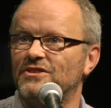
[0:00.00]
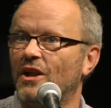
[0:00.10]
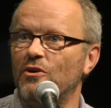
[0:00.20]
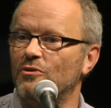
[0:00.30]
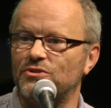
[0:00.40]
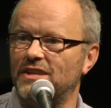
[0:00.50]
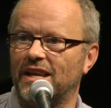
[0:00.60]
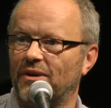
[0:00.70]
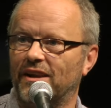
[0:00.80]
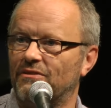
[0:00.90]
there's no
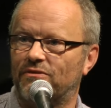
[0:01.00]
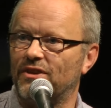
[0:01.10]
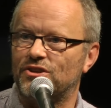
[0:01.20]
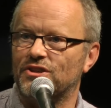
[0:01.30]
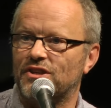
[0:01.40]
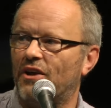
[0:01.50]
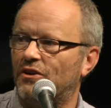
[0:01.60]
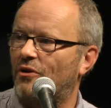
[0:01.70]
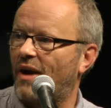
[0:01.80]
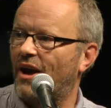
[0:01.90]
secret, vicious,
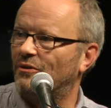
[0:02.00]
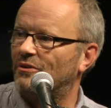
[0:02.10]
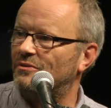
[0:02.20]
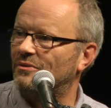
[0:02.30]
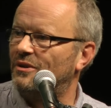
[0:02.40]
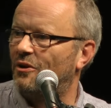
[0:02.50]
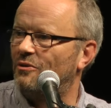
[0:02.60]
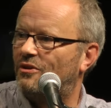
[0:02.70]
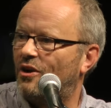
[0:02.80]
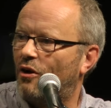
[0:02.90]
underground, you
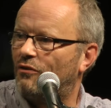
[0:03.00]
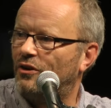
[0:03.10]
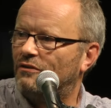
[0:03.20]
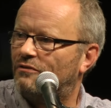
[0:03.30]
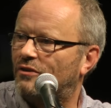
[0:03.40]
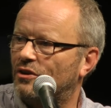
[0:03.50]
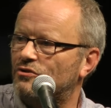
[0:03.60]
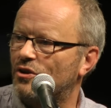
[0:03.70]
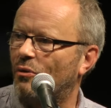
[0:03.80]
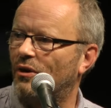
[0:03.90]
know, coven of
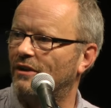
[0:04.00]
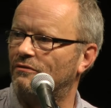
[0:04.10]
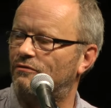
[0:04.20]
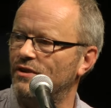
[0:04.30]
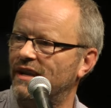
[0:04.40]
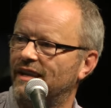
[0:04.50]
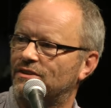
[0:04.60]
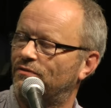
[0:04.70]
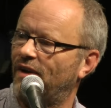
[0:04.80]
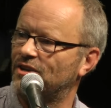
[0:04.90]
controlling,
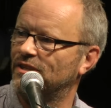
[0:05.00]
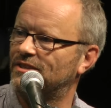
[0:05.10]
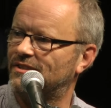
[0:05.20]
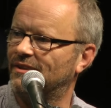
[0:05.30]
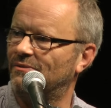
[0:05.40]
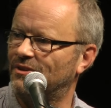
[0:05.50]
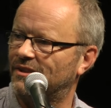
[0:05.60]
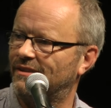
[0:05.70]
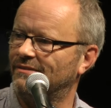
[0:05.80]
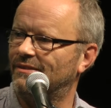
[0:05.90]
freakish fascists that want
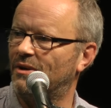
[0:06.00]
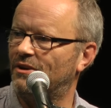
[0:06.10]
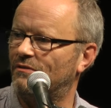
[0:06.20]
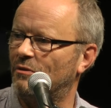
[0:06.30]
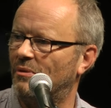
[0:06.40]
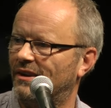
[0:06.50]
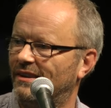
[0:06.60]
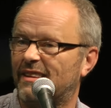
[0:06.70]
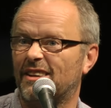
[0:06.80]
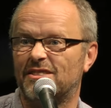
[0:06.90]
to murder everybody.
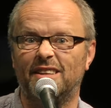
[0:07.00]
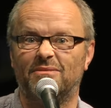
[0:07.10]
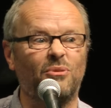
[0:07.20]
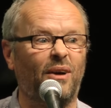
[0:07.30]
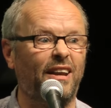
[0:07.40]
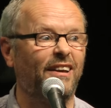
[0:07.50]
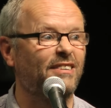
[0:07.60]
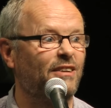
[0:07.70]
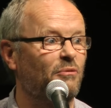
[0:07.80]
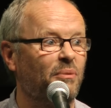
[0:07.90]
It's actually quite
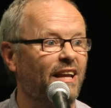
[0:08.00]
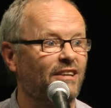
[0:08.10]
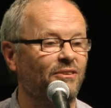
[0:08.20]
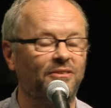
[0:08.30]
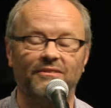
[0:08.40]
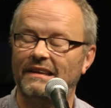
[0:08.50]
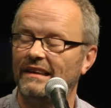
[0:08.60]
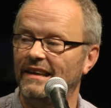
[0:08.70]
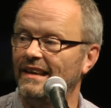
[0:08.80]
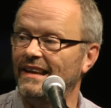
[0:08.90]
nice, and everybody gets on.
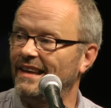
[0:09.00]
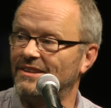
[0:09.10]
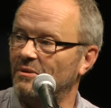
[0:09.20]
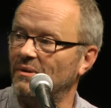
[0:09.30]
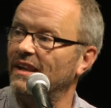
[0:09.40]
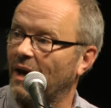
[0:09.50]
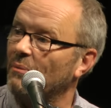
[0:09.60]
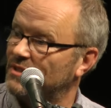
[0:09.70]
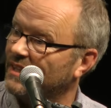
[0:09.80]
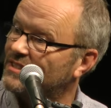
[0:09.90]
So really, that
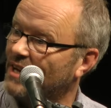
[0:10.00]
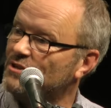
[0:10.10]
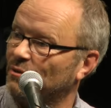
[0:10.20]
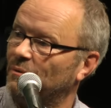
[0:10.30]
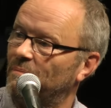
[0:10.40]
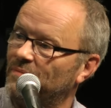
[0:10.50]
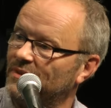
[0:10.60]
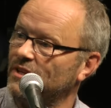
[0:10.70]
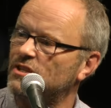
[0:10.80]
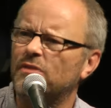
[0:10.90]
was the essential
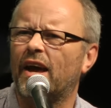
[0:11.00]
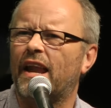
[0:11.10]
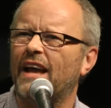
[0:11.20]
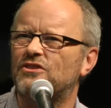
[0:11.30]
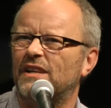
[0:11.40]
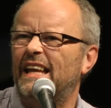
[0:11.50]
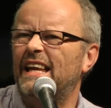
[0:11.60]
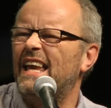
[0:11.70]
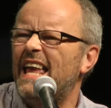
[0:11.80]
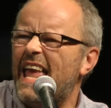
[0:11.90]
gist of it. And actually,
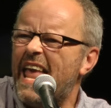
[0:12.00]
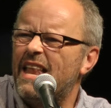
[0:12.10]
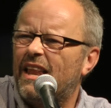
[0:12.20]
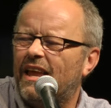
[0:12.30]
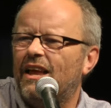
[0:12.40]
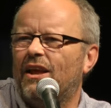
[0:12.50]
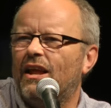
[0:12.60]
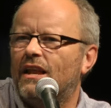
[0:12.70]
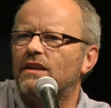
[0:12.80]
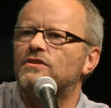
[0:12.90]

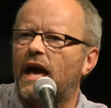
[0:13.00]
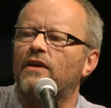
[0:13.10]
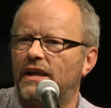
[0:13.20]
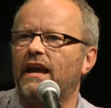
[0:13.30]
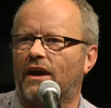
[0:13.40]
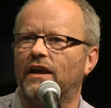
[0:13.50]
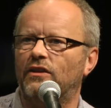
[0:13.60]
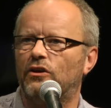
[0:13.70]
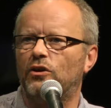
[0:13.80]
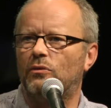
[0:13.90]
it is that thing, I
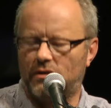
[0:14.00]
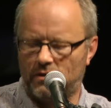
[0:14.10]
think, that